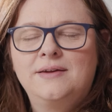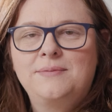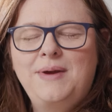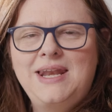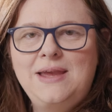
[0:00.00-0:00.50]

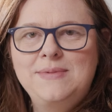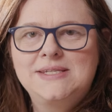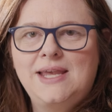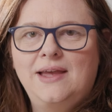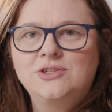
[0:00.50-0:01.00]
My name
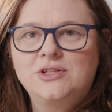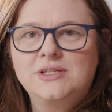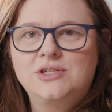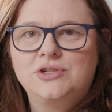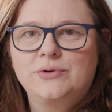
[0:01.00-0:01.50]
is Angela
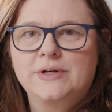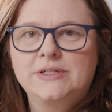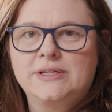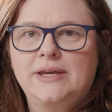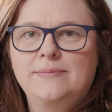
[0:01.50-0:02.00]

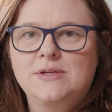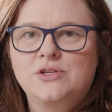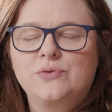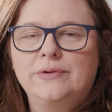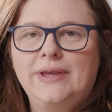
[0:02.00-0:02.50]
Steuart. I am the
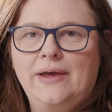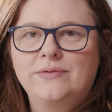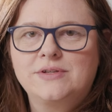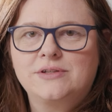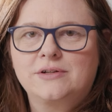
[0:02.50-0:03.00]
school
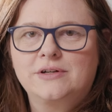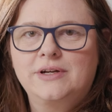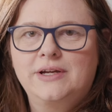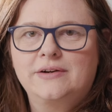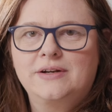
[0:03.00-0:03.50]
counselor
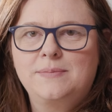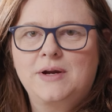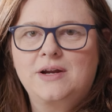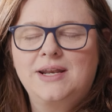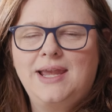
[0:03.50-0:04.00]
here at
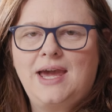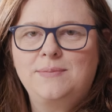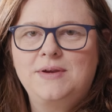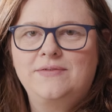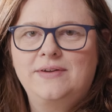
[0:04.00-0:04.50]
American Academy of